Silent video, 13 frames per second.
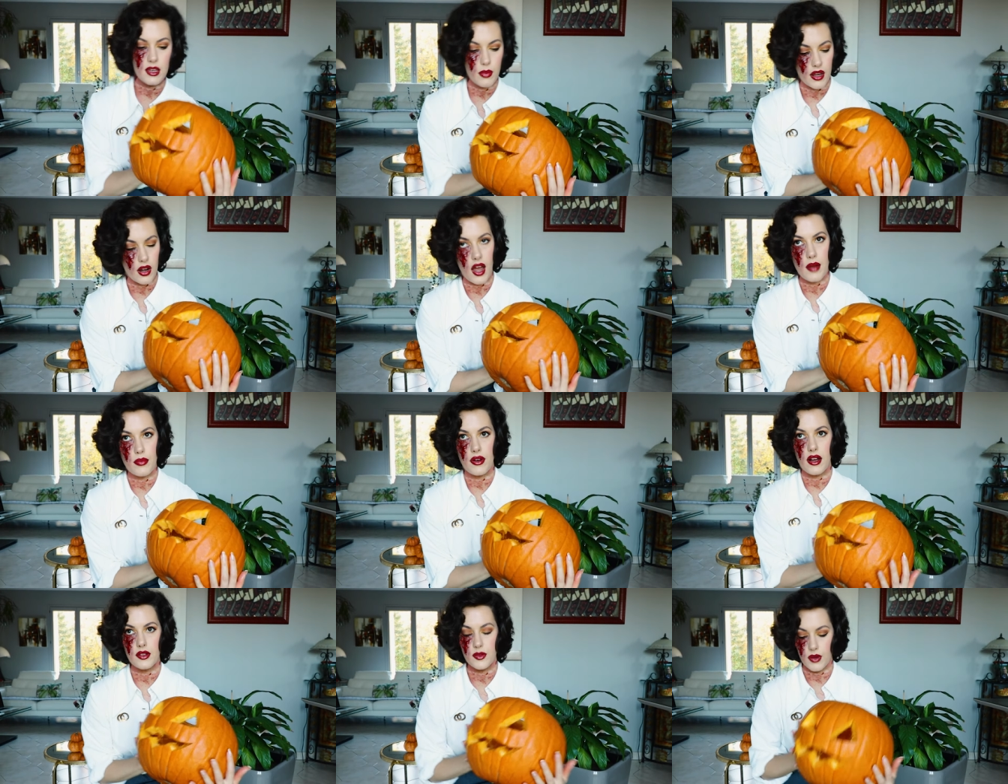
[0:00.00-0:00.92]
about
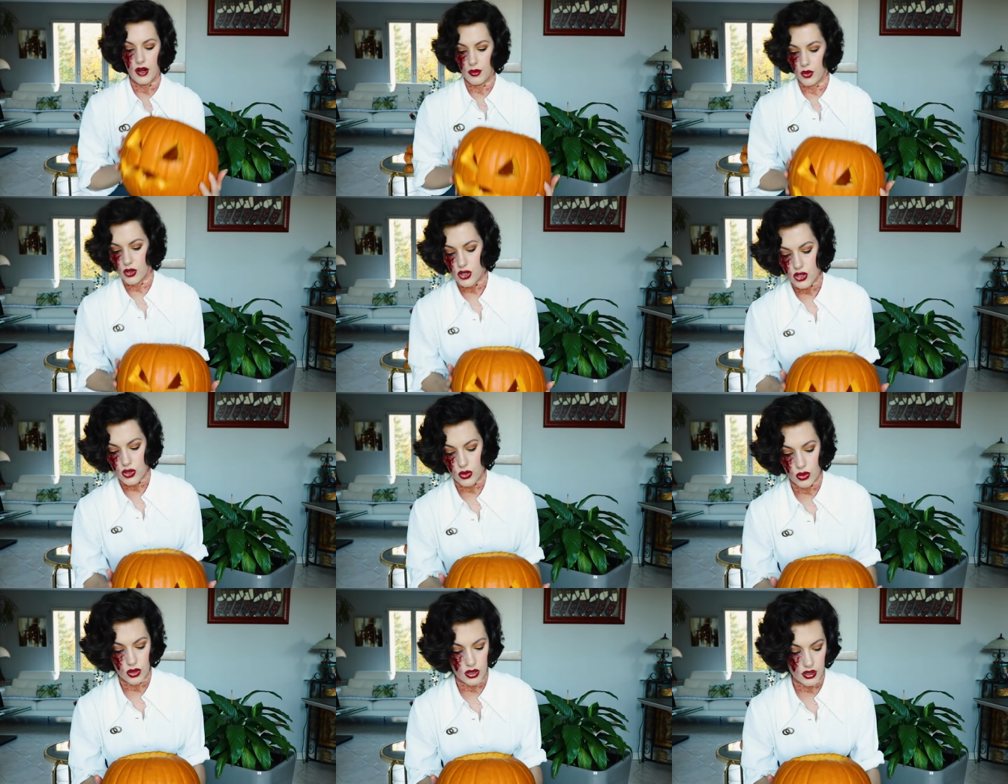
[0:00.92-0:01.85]
eyebrows, but I'm not
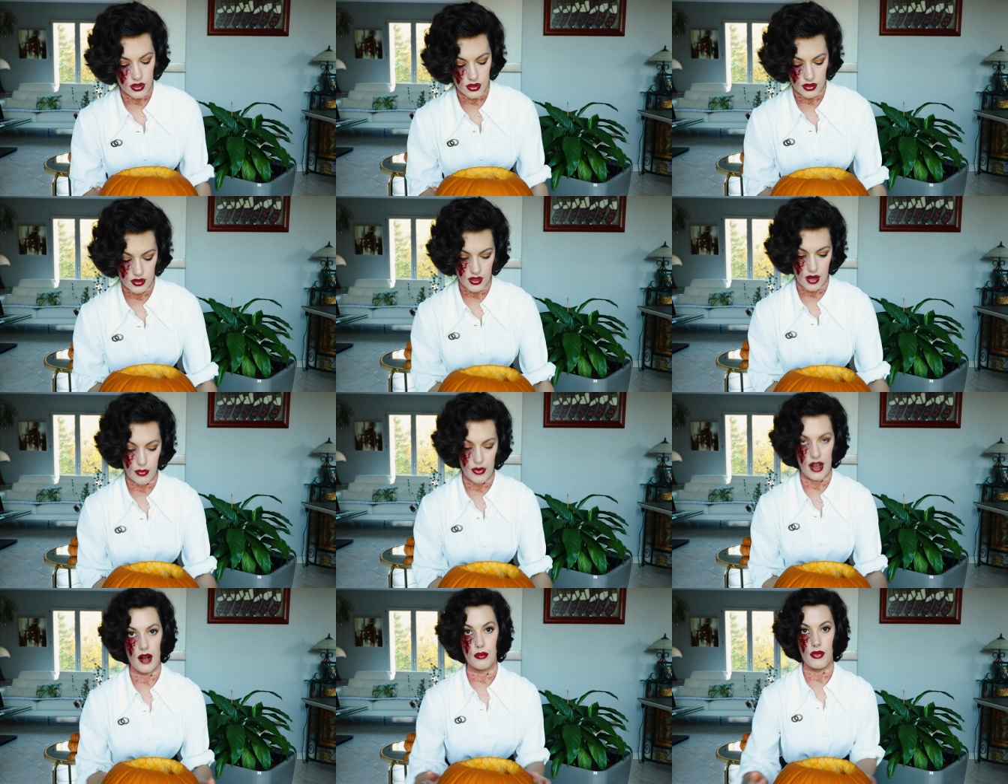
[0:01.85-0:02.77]
sure
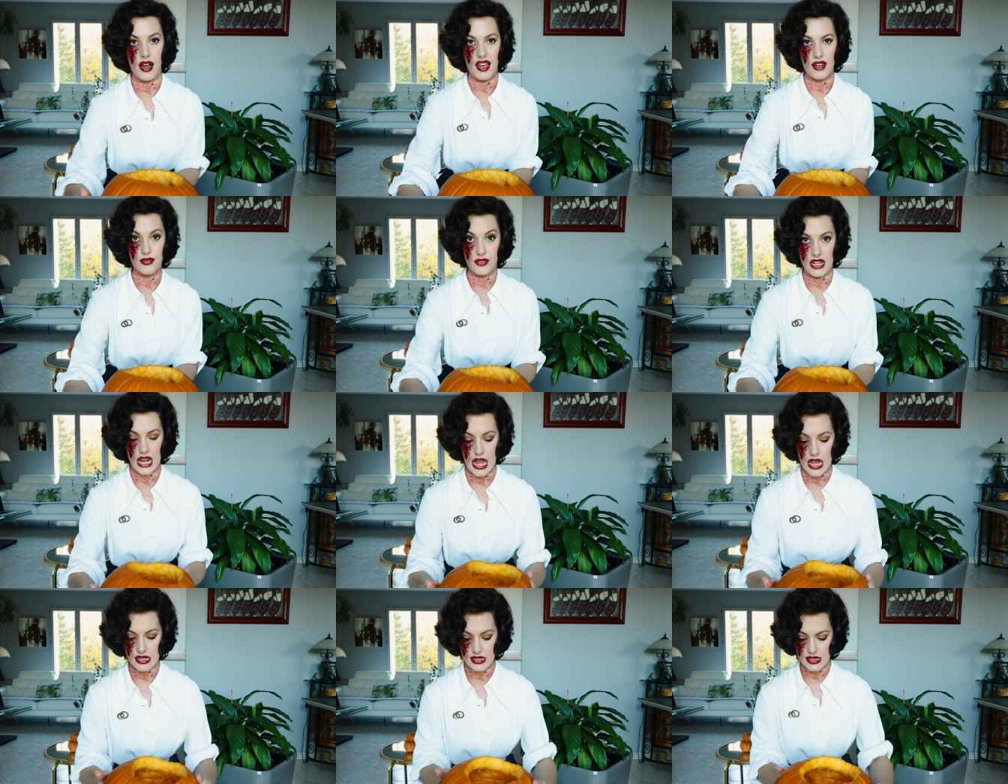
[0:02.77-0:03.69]
about my
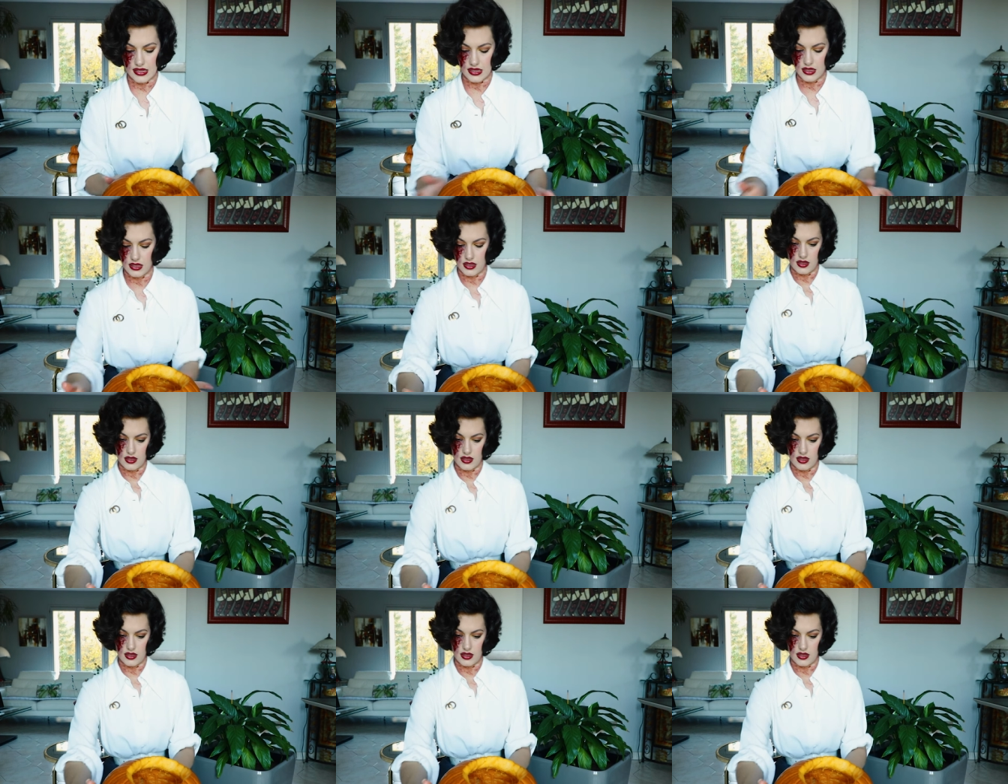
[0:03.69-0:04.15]
finesse,